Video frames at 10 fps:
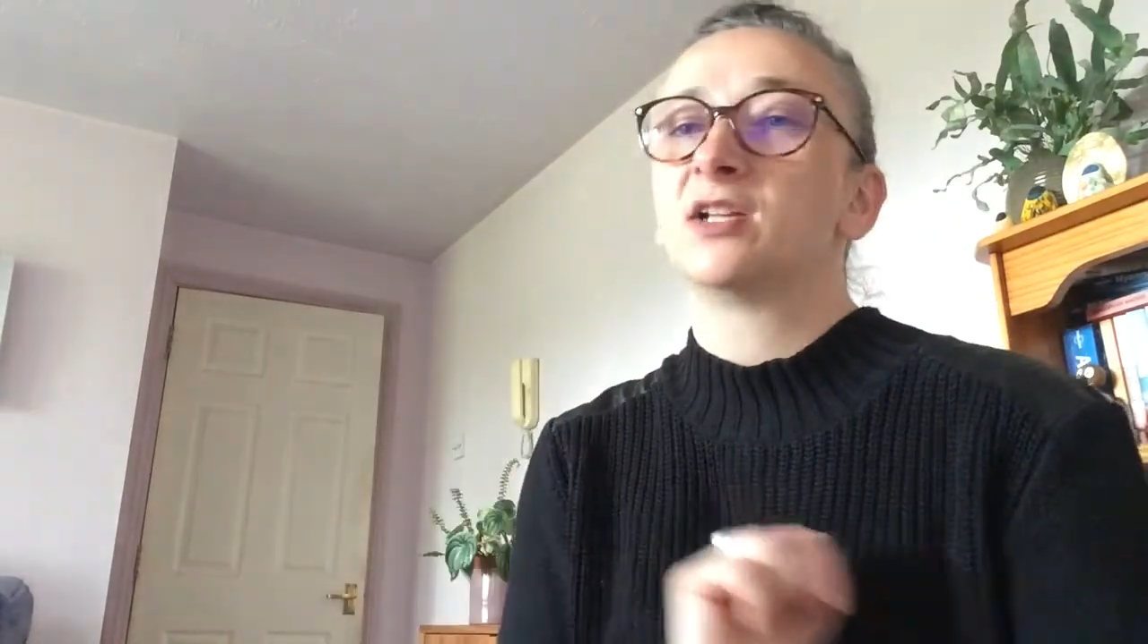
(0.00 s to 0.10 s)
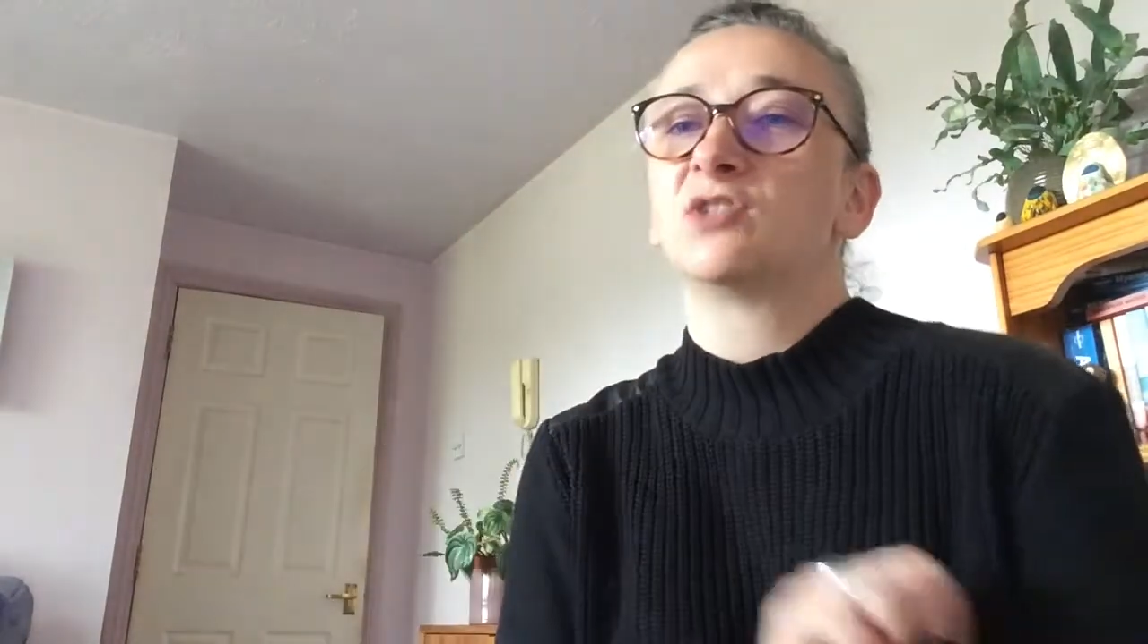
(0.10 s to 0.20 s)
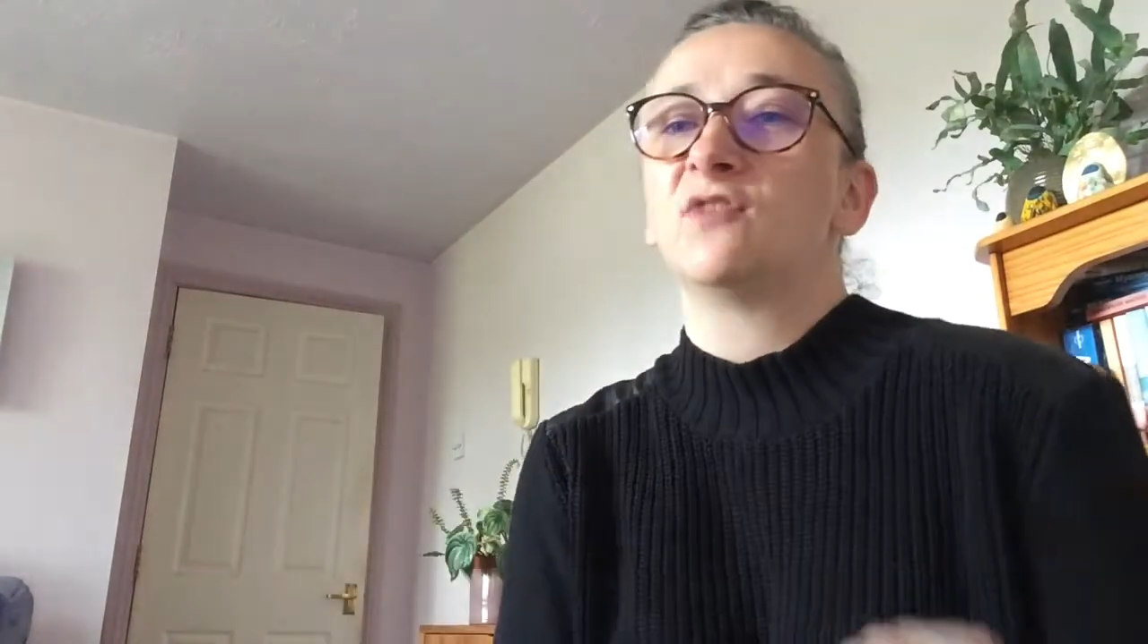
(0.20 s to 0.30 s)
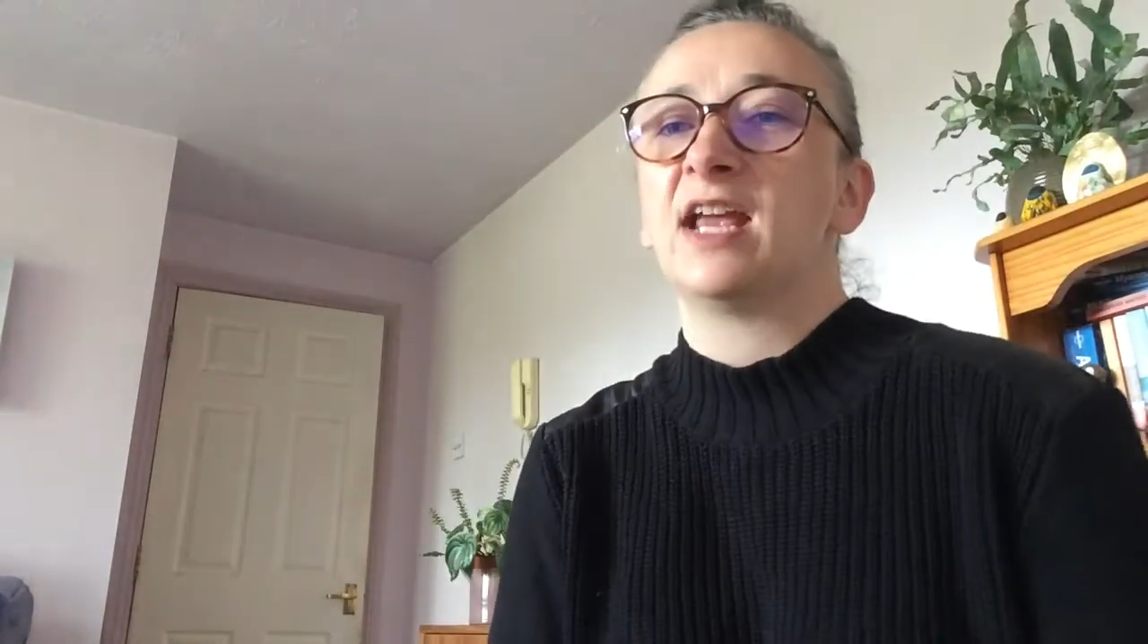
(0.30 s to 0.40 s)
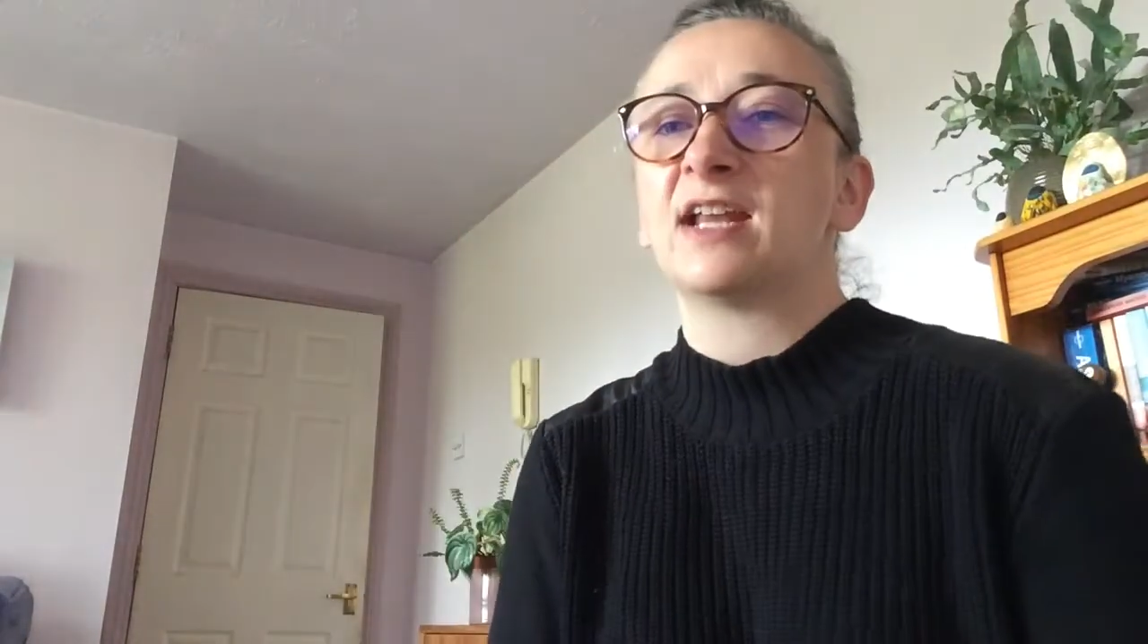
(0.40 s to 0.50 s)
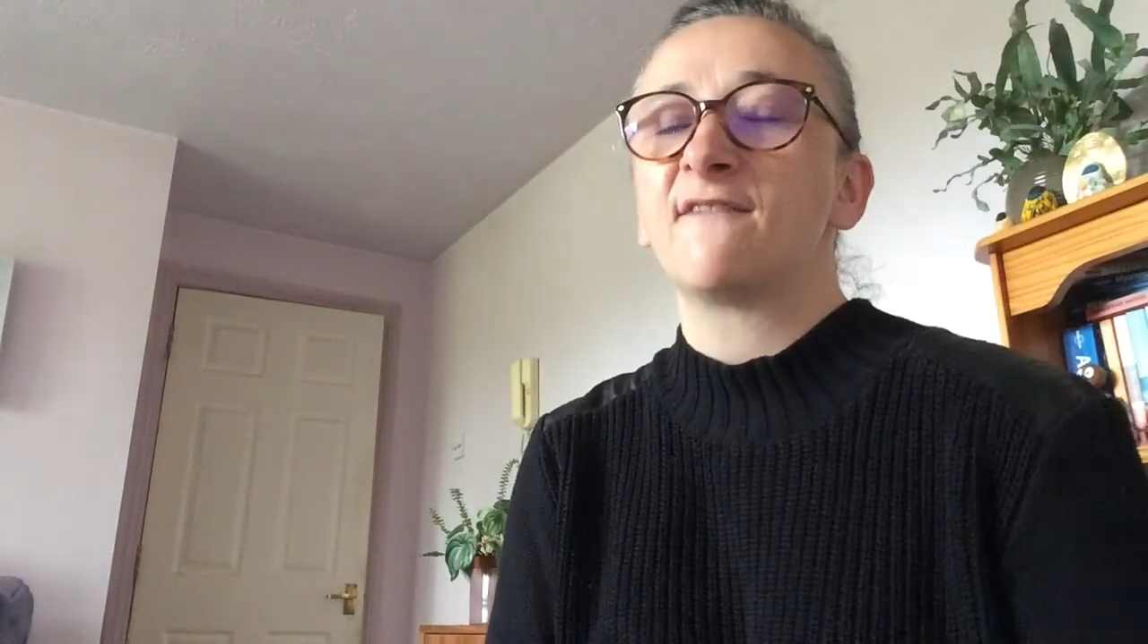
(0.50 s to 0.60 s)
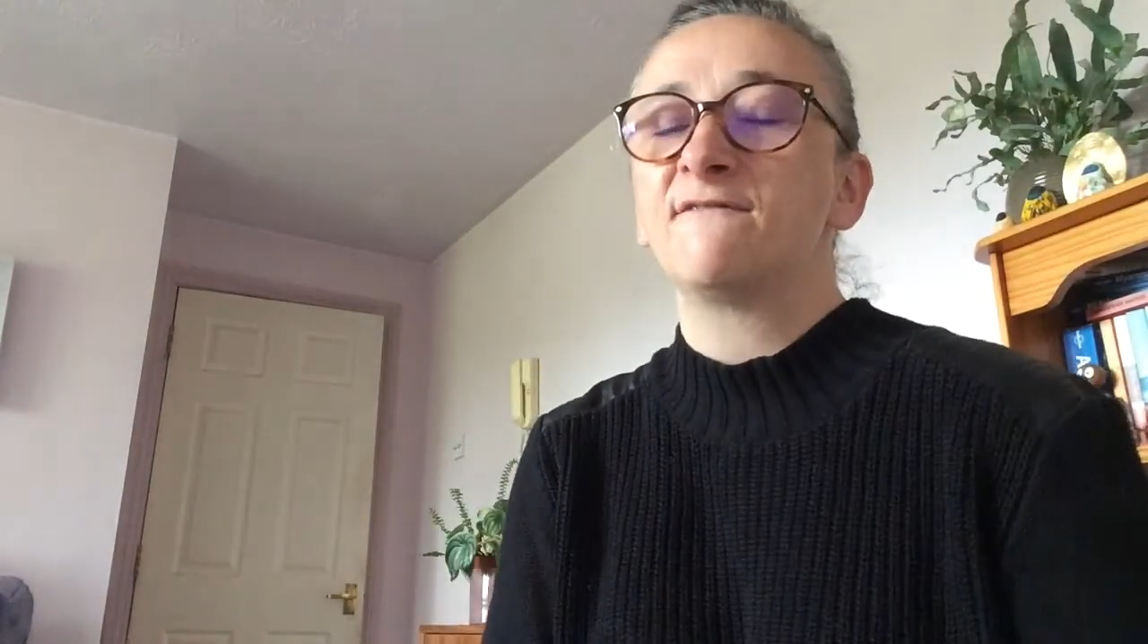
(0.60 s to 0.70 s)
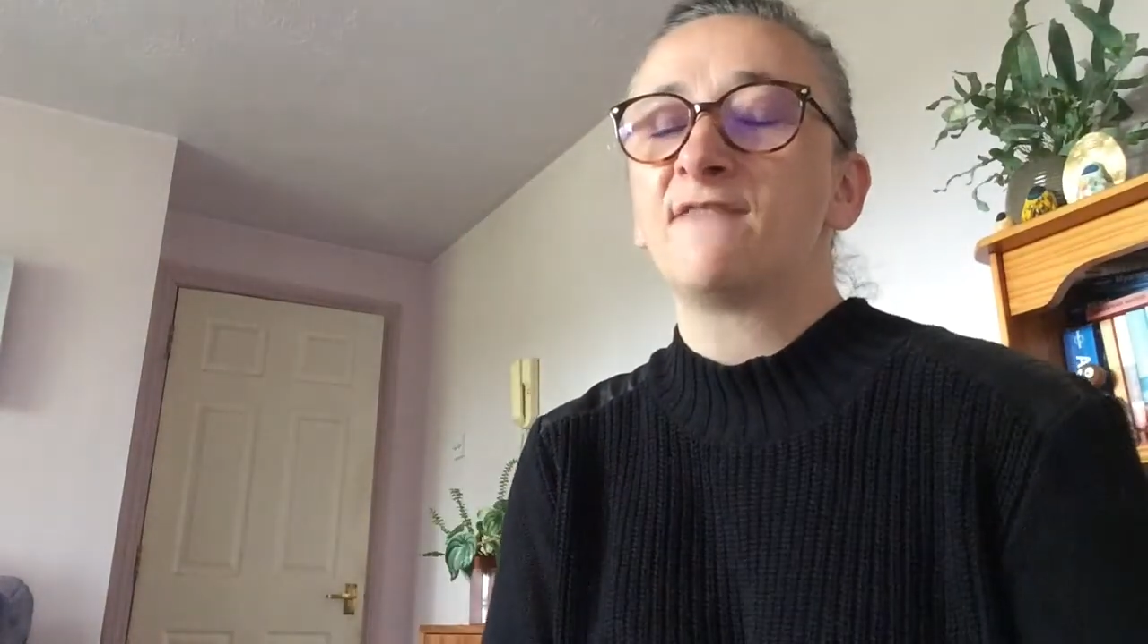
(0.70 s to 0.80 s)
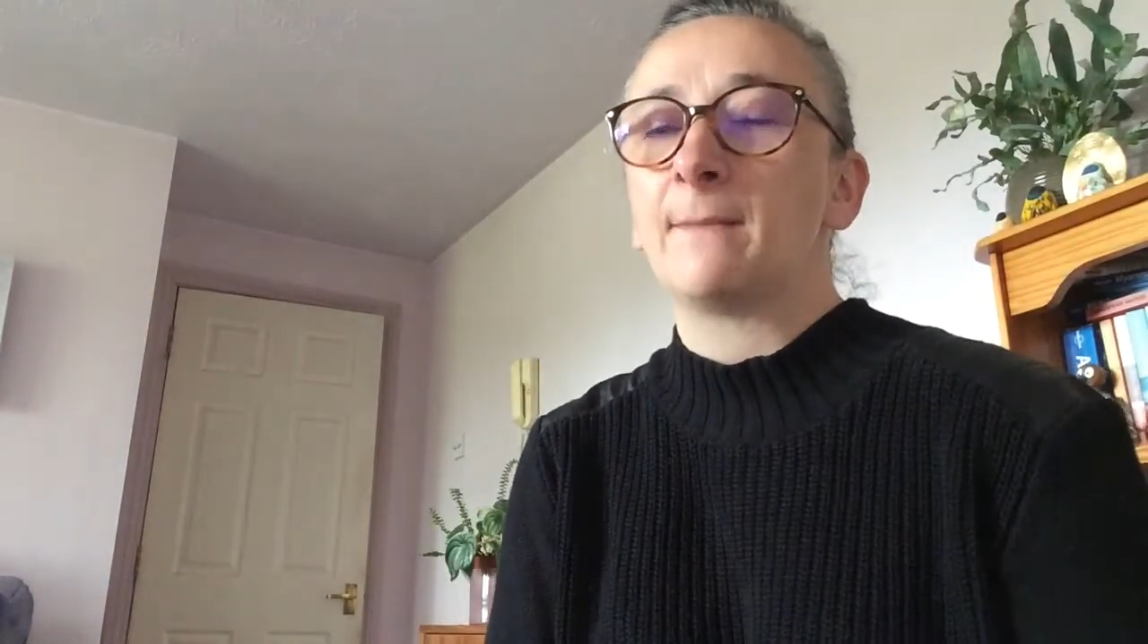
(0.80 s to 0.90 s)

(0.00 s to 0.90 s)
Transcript: to read a